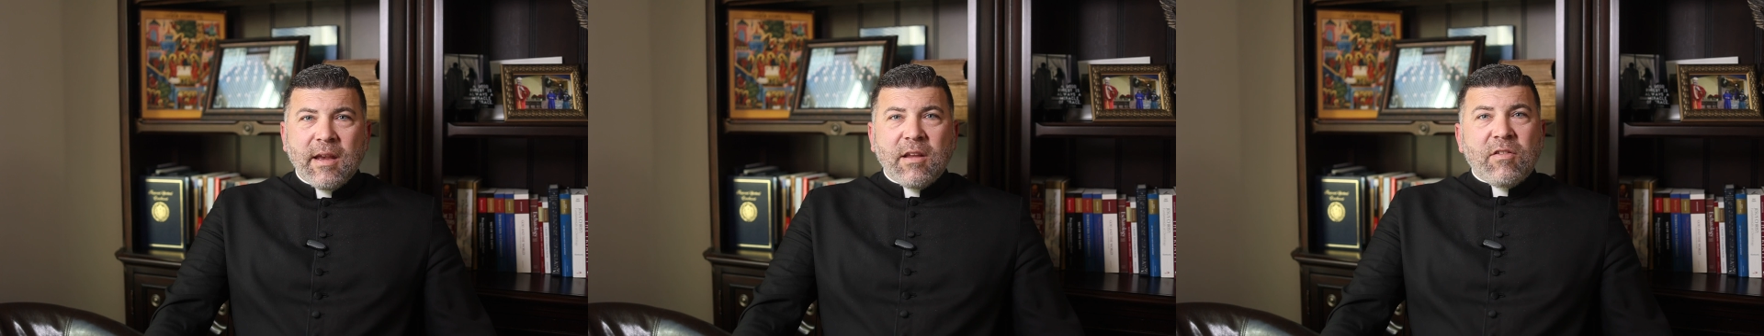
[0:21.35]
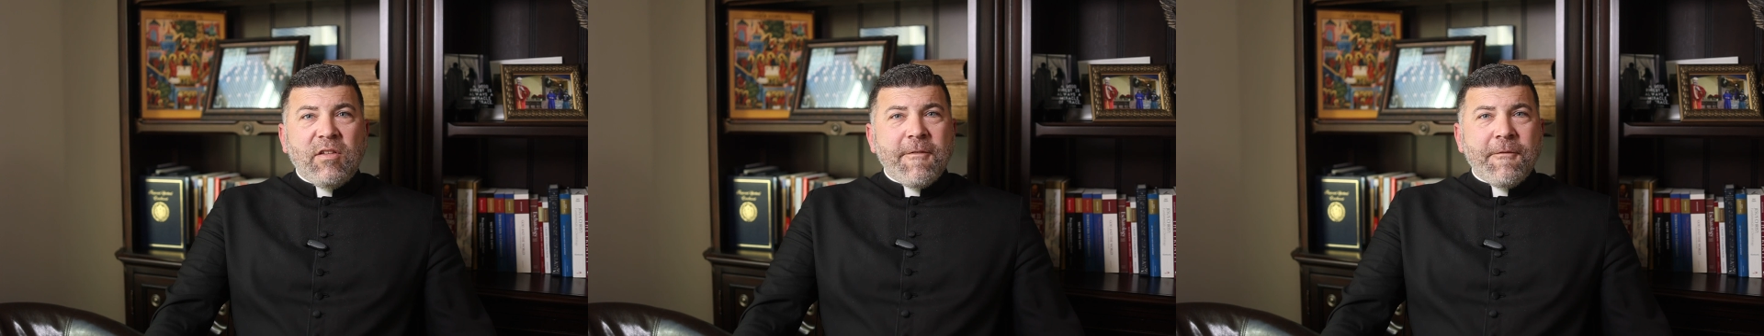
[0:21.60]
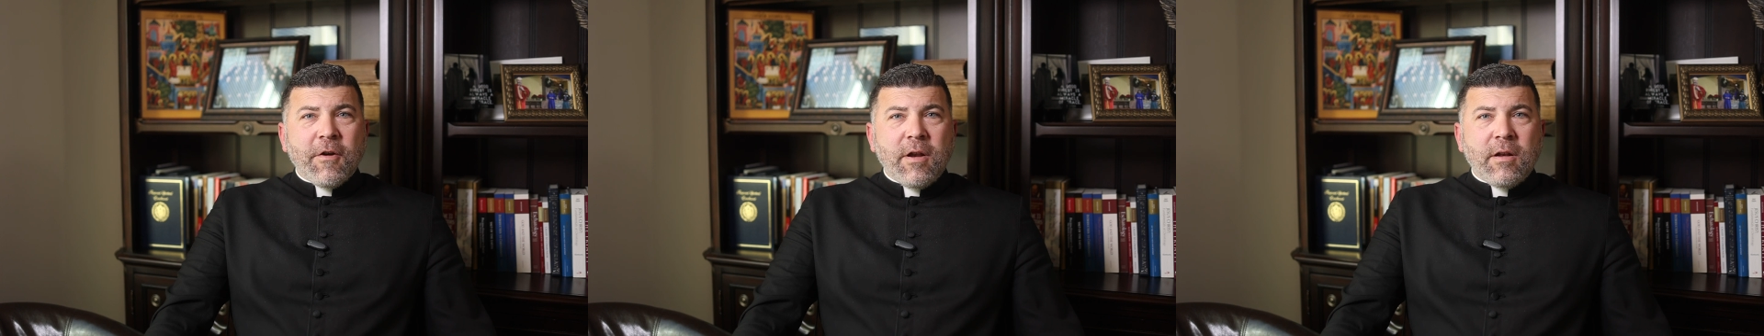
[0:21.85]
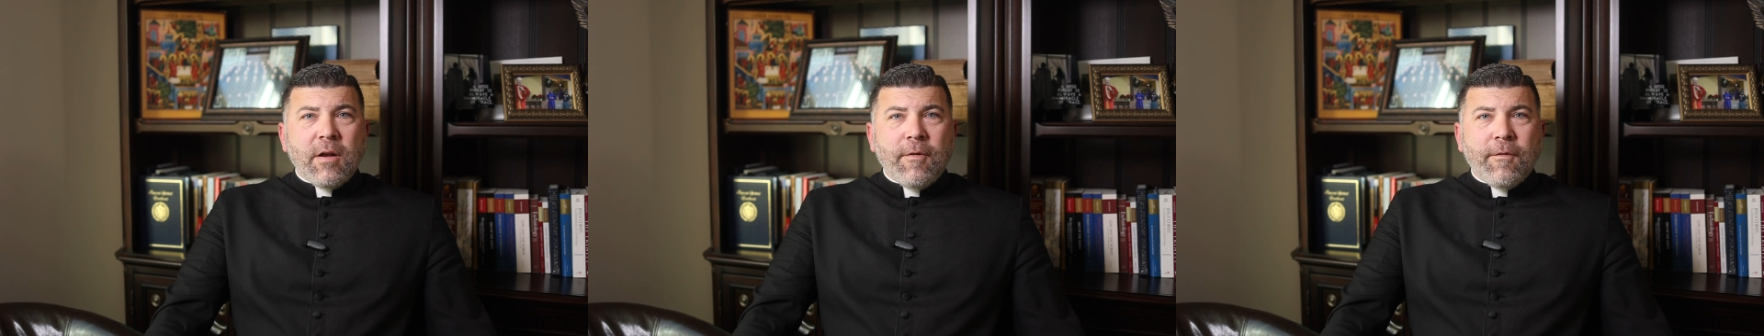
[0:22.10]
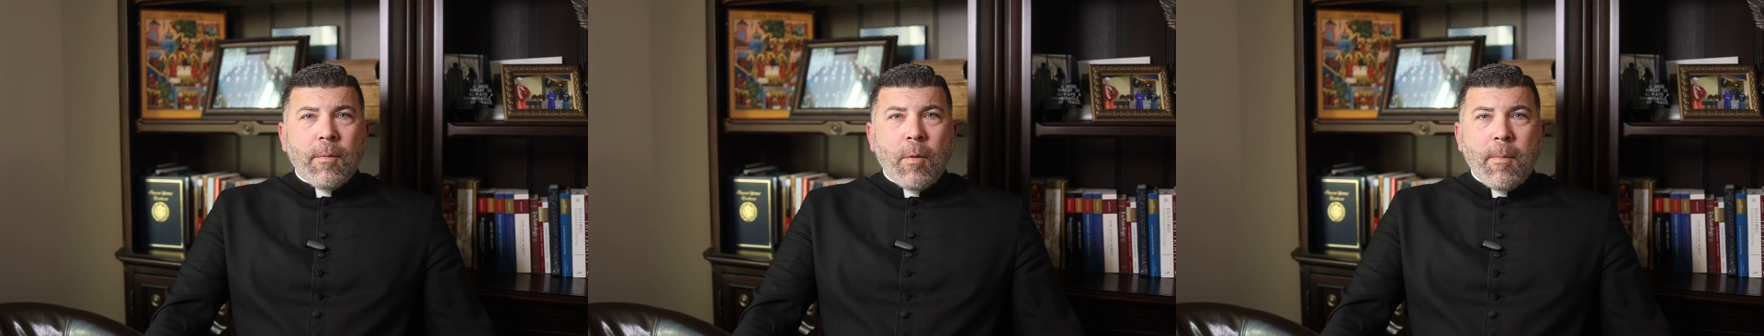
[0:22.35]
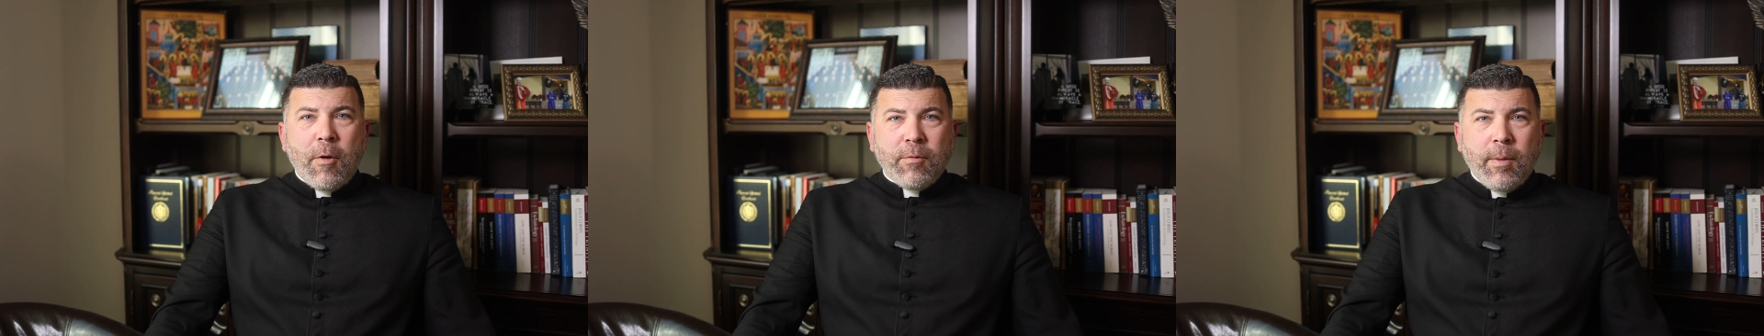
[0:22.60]
is different from
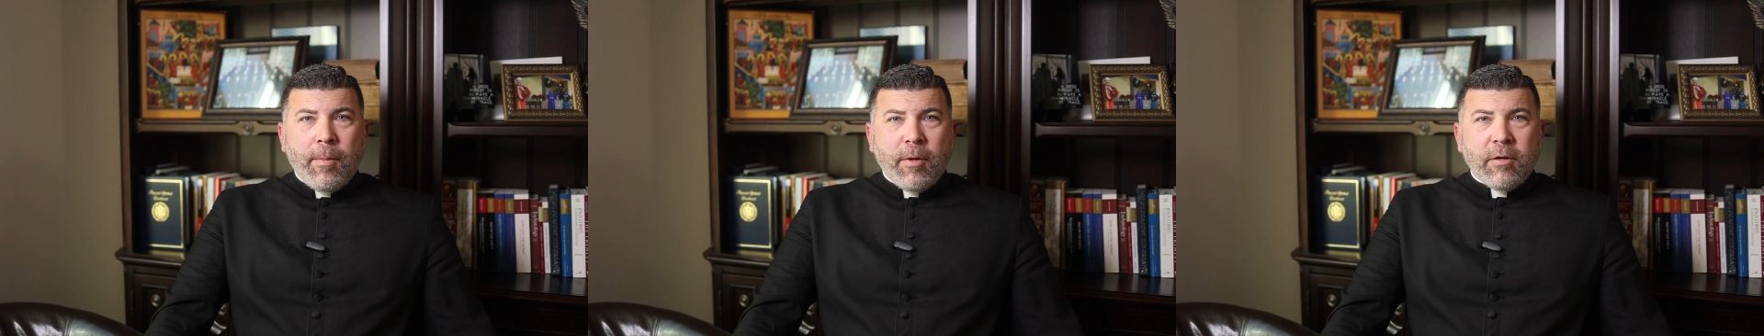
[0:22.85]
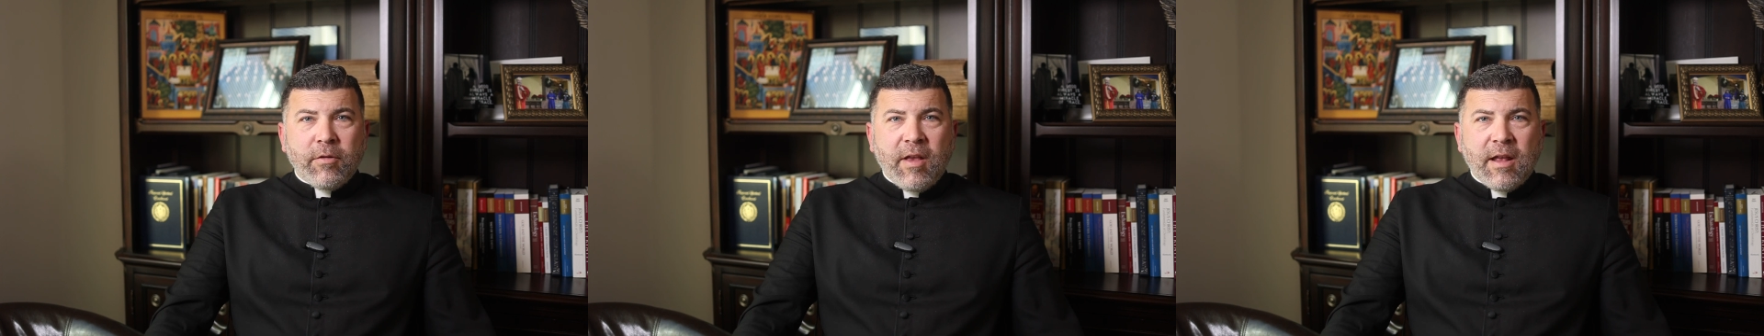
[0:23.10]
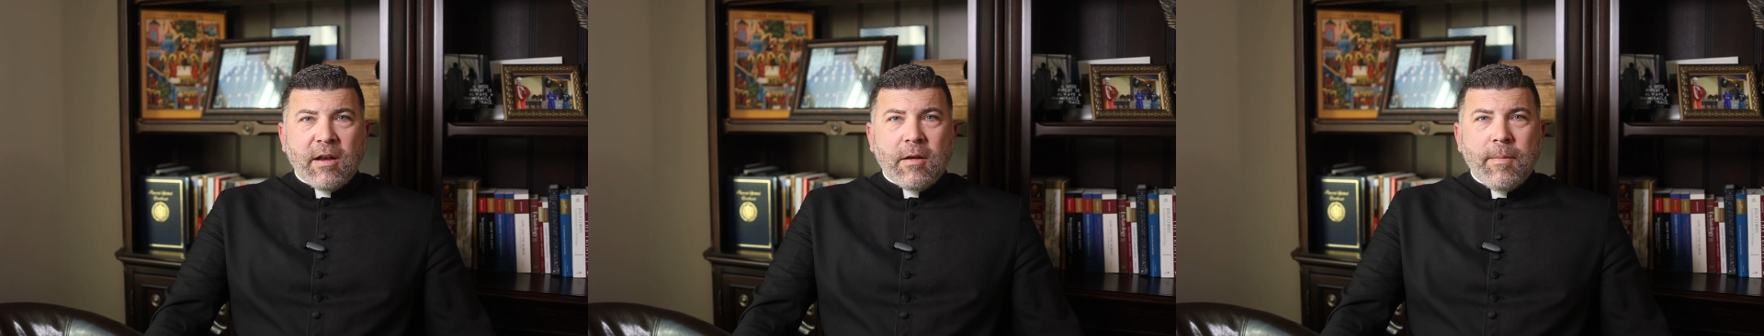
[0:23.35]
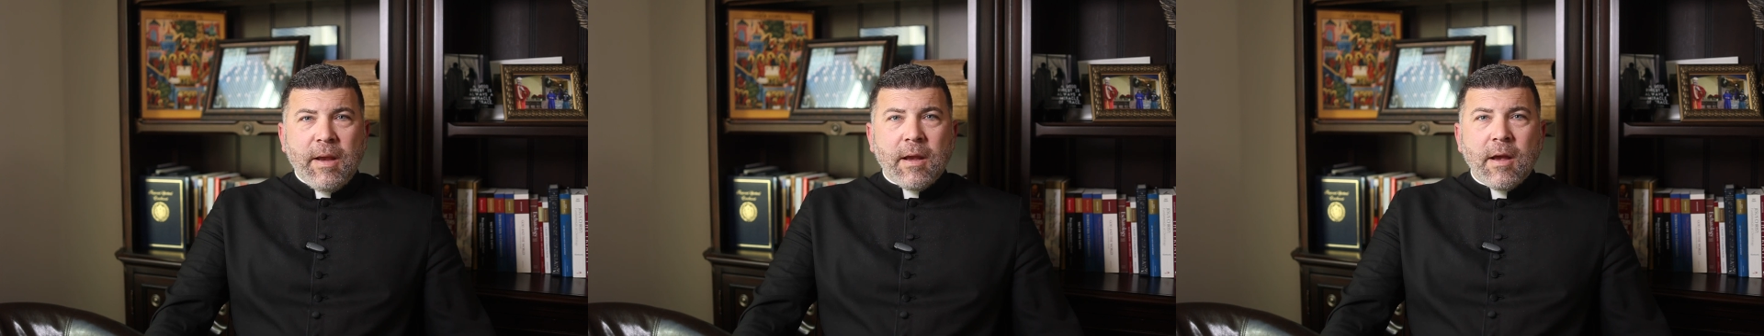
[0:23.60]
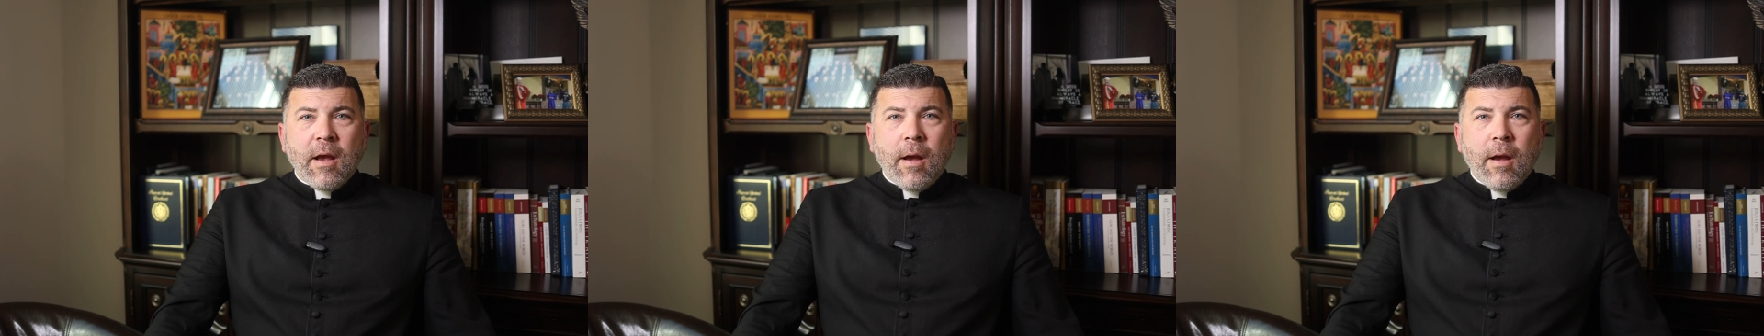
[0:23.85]
what most people understand it to be.